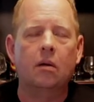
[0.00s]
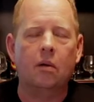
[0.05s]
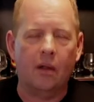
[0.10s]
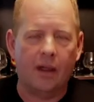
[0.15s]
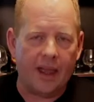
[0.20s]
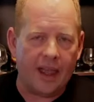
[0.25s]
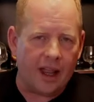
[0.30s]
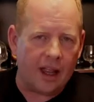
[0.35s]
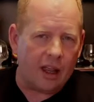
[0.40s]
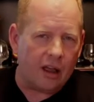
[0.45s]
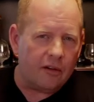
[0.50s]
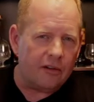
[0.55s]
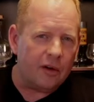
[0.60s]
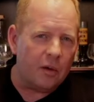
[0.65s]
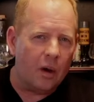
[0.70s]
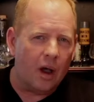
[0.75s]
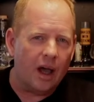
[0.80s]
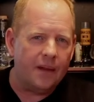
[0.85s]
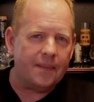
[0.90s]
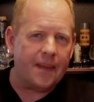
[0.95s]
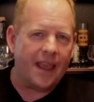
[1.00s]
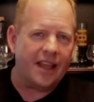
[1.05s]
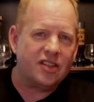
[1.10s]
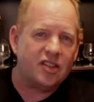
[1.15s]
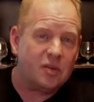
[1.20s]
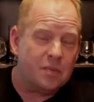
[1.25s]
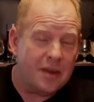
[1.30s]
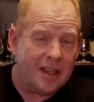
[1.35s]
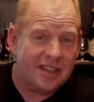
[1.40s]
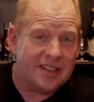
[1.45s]
hello everyone, it's
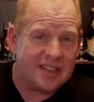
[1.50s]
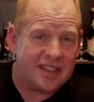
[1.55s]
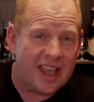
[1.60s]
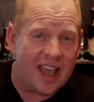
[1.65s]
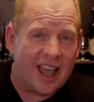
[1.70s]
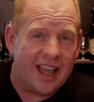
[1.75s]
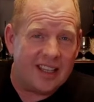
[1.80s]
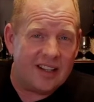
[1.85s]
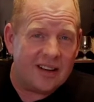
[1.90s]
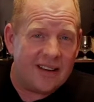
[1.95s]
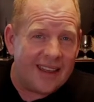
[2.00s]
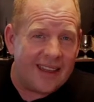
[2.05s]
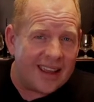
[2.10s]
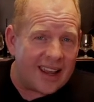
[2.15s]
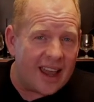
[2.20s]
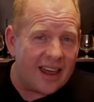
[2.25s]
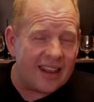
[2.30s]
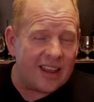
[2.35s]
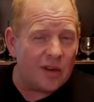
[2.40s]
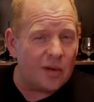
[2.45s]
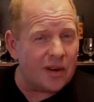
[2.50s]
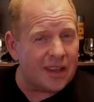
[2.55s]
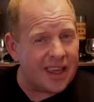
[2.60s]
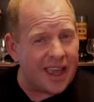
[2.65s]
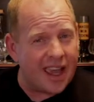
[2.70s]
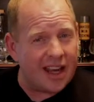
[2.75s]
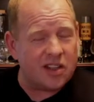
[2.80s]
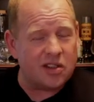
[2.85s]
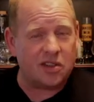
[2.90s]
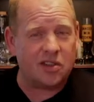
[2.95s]
me, Scott. You know that guy that you
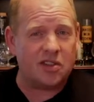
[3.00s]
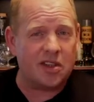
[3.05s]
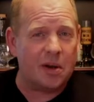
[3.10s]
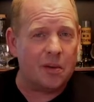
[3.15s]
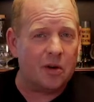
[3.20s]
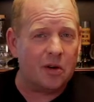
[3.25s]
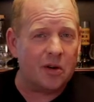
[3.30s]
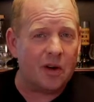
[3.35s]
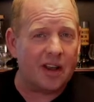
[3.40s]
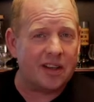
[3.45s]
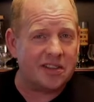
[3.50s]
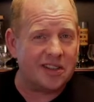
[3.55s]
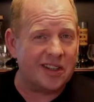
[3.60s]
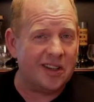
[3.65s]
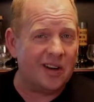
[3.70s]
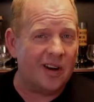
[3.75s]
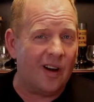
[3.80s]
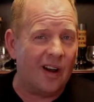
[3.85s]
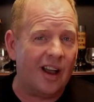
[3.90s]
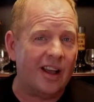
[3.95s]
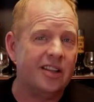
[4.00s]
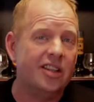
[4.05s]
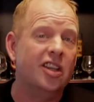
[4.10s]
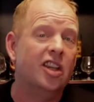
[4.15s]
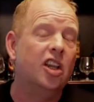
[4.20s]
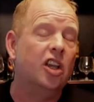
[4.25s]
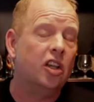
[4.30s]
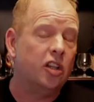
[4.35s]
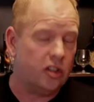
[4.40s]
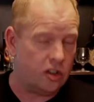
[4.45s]
occasionally stumble across here on
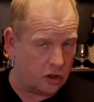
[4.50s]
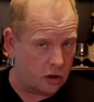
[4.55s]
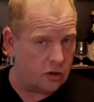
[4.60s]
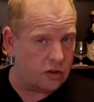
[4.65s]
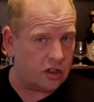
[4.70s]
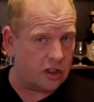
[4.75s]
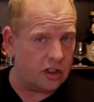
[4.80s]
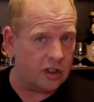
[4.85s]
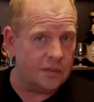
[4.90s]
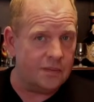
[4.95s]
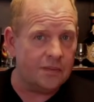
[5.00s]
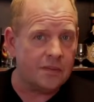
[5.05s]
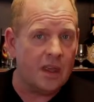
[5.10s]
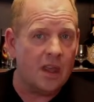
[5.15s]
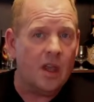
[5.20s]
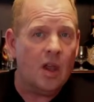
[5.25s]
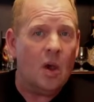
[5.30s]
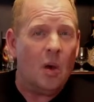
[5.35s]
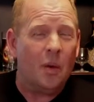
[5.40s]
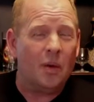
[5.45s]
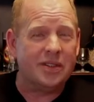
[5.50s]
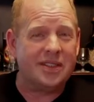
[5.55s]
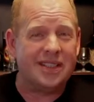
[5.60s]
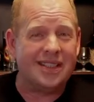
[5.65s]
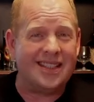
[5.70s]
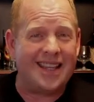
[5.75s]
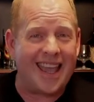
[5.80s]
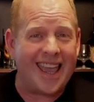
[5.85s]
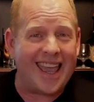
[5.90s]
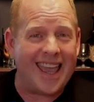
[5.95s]
YouTube? Well,
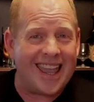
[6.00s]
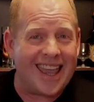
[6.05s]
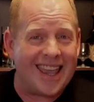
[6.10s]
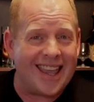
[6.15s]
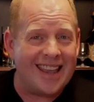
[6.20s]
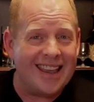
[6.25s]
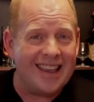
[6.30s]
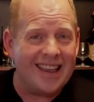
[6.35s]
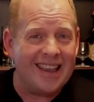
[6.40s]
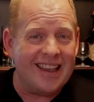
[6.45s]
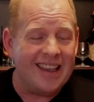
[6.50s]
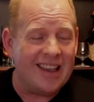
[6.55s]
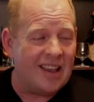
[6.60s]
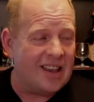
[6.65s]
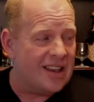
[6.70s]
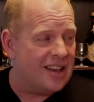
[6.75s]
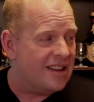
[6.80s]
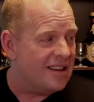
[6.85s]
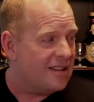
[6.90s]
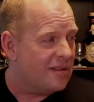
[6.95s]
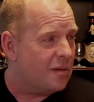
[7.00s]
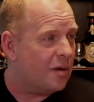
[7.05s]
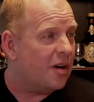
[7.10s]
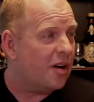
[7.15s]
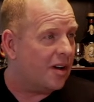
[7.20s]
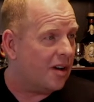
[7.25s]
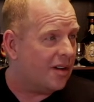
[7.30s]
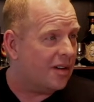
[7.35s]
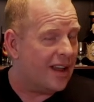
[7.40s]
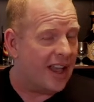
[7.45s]
today,
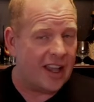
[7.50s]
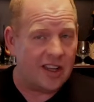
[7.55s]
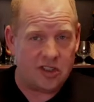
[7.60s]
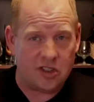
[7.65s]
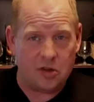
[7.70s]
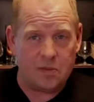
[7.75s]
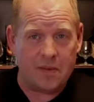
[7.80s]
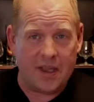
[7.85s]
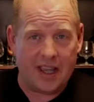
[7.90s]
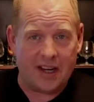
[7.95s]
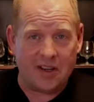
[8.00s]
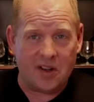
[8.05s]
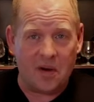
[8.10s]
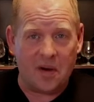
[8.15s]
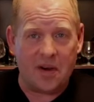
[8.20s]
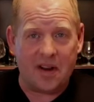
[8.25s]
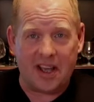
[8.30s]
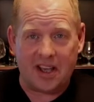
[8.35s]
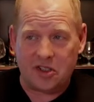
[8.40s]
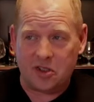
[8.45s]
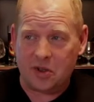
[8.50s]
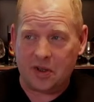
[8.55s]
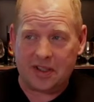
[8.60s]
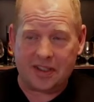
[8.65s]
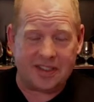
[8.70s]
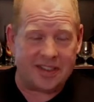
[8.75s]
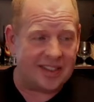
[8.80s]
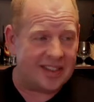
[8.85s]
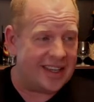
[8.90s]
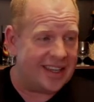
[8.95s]
well, as you may know it, as you can
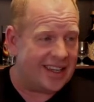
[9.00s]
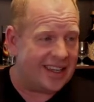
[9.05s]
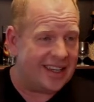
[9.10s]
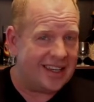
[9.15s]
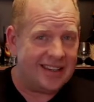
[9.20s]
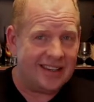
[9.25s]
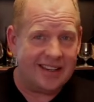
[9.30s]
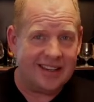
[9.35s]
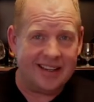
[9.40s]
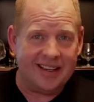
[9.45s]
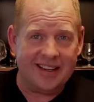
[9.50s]
see,